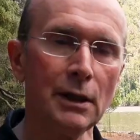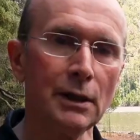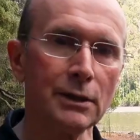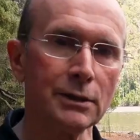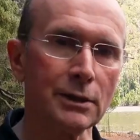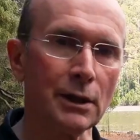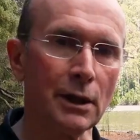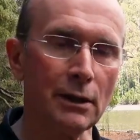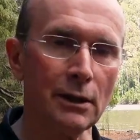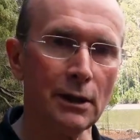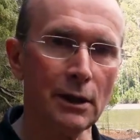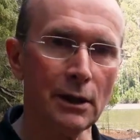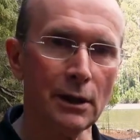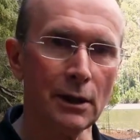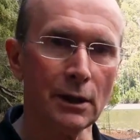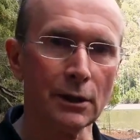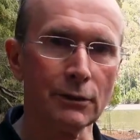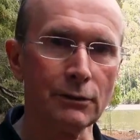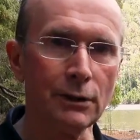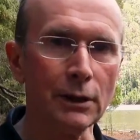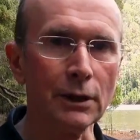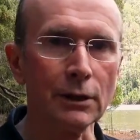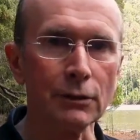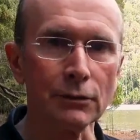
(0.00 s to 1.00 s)
So a
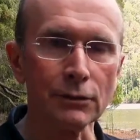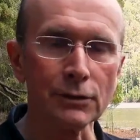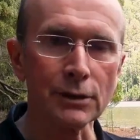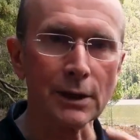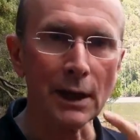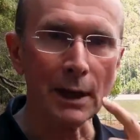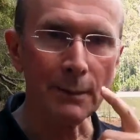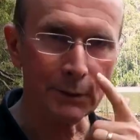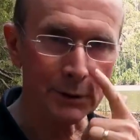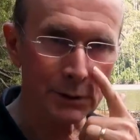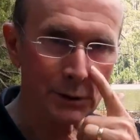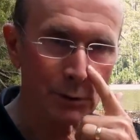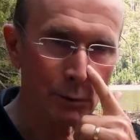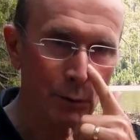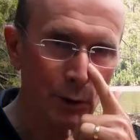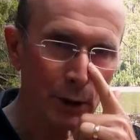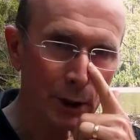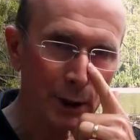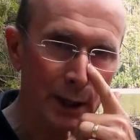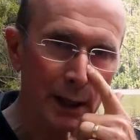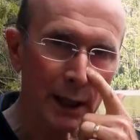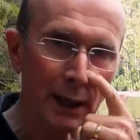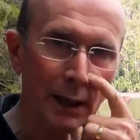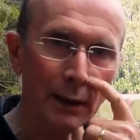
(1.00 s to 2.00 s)
critical step is to
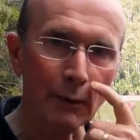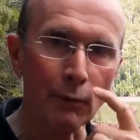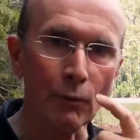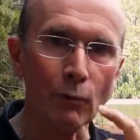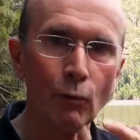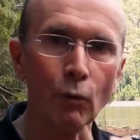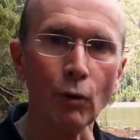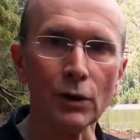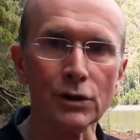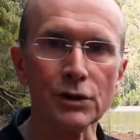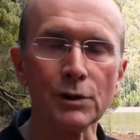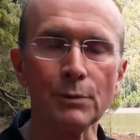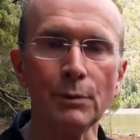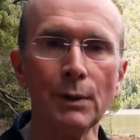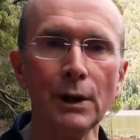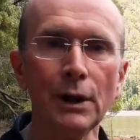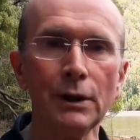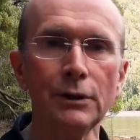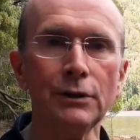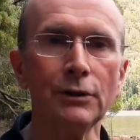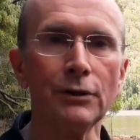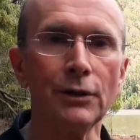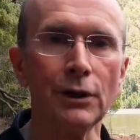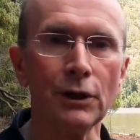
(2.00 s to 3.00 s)
work out what
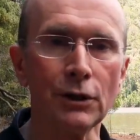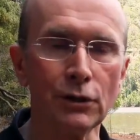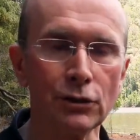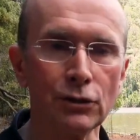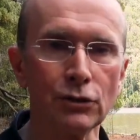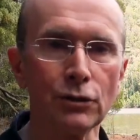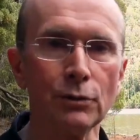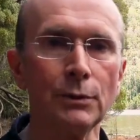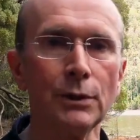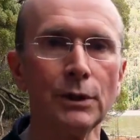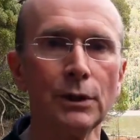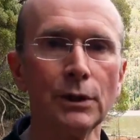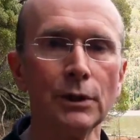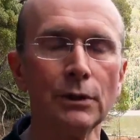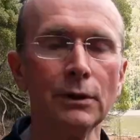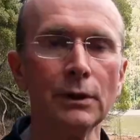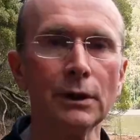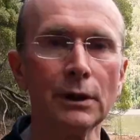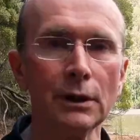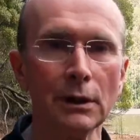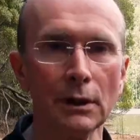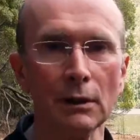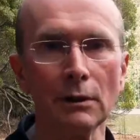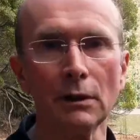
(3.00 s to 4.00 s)
speed you think you should be
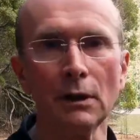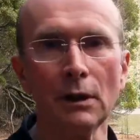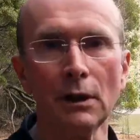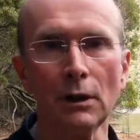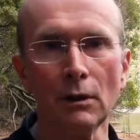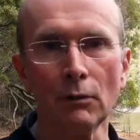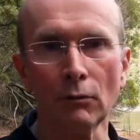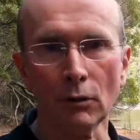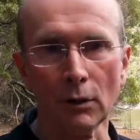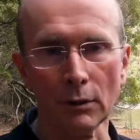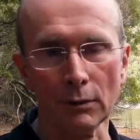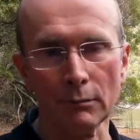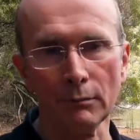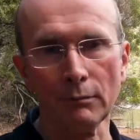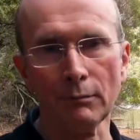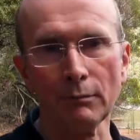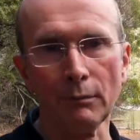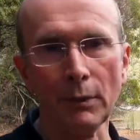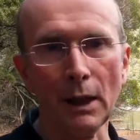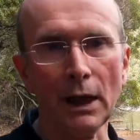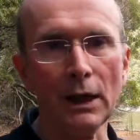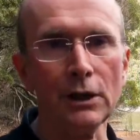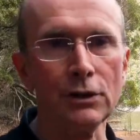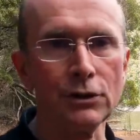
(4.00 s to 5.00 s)
doing, what
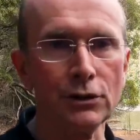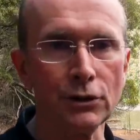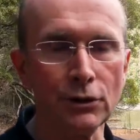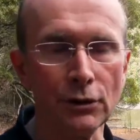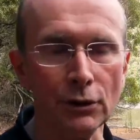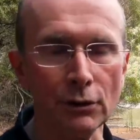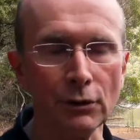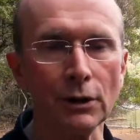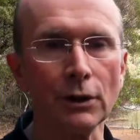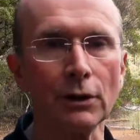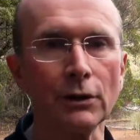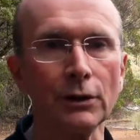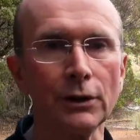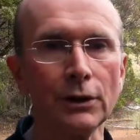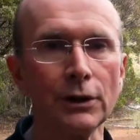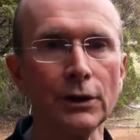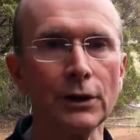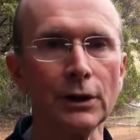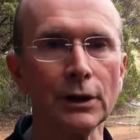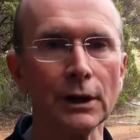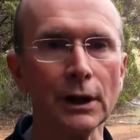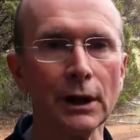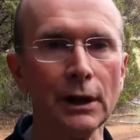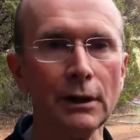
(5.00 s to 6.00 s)
pace you're doing on the
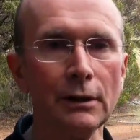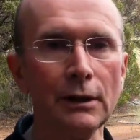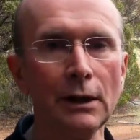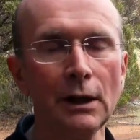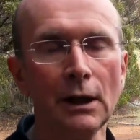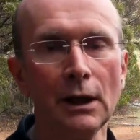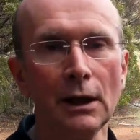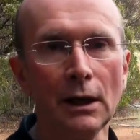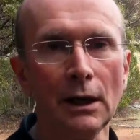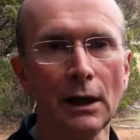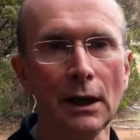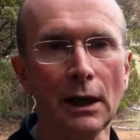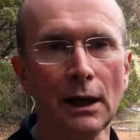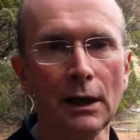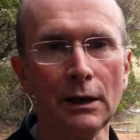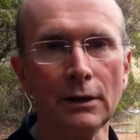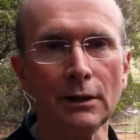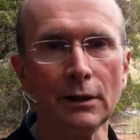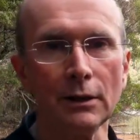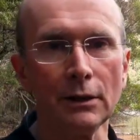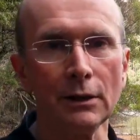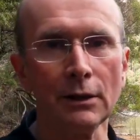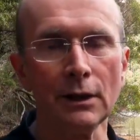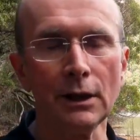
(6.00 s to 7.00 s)
ergo,
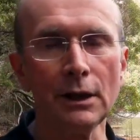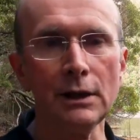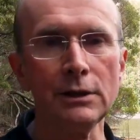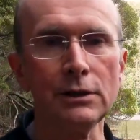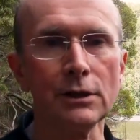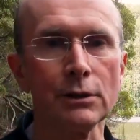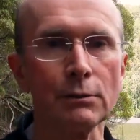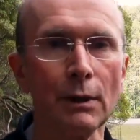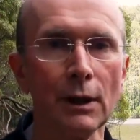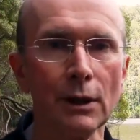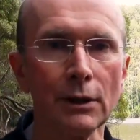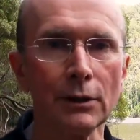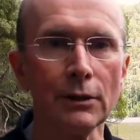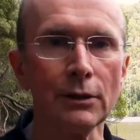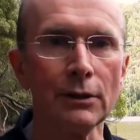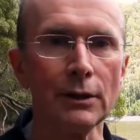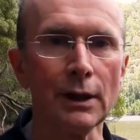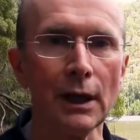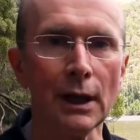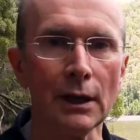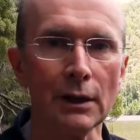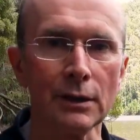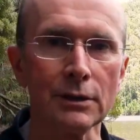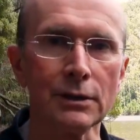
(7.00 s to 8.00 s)
and the easiest way to do
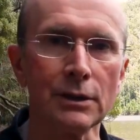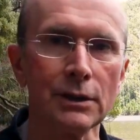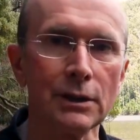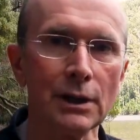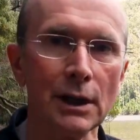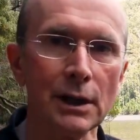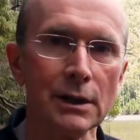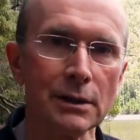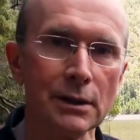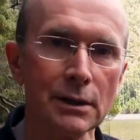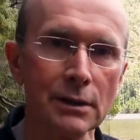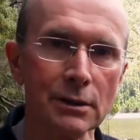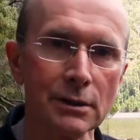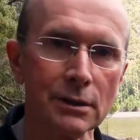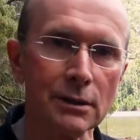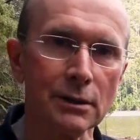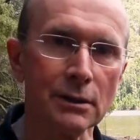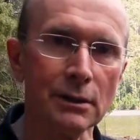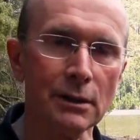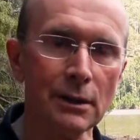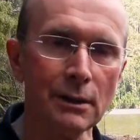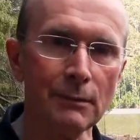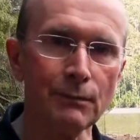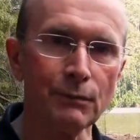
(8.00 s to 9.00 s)
that, I suggest, is
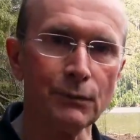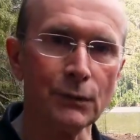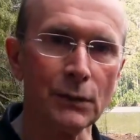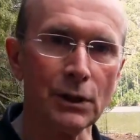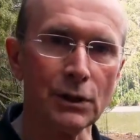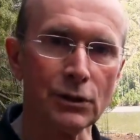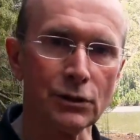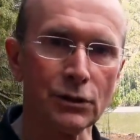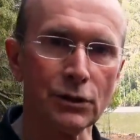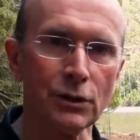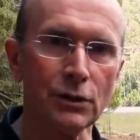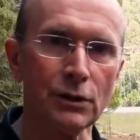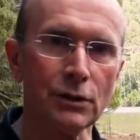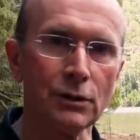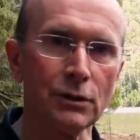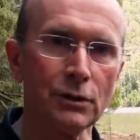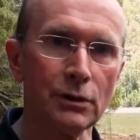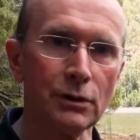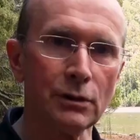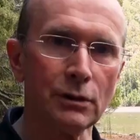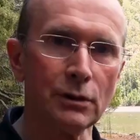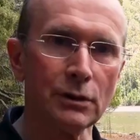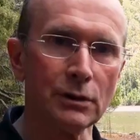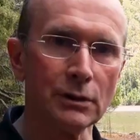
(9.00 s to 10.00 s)
to
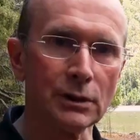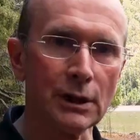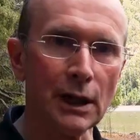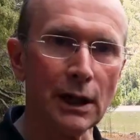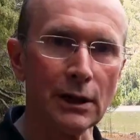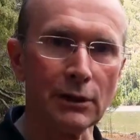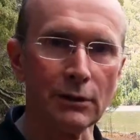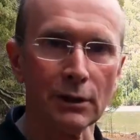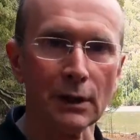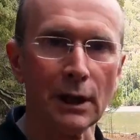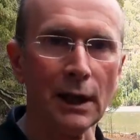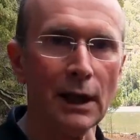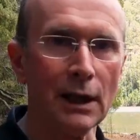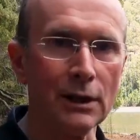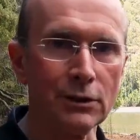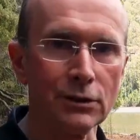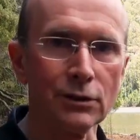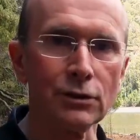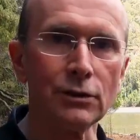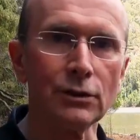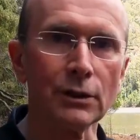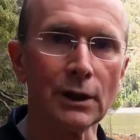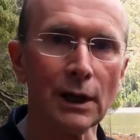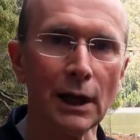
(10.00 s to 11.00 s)
take your
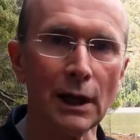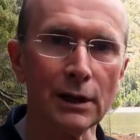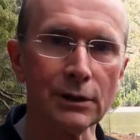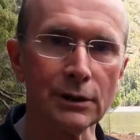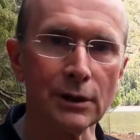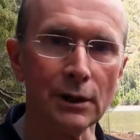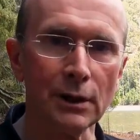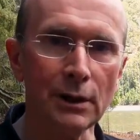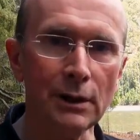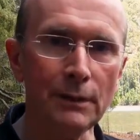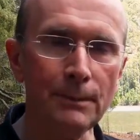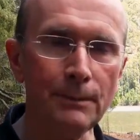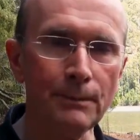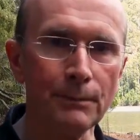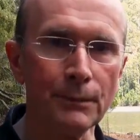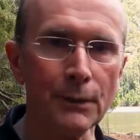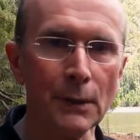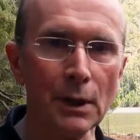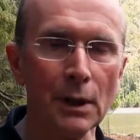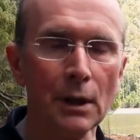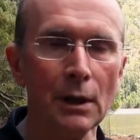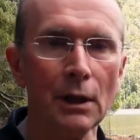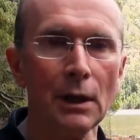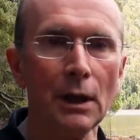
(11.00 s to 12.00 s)
last 2K time
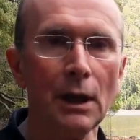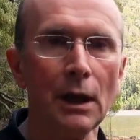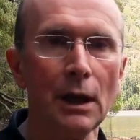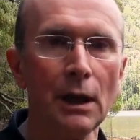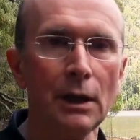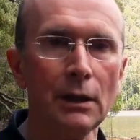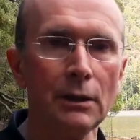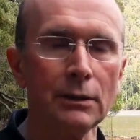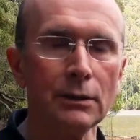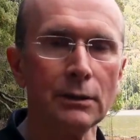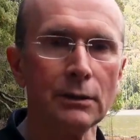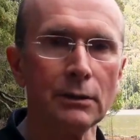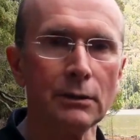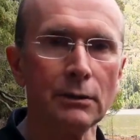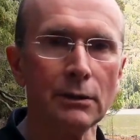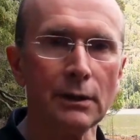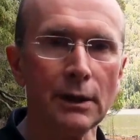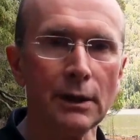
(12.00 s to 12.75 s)
and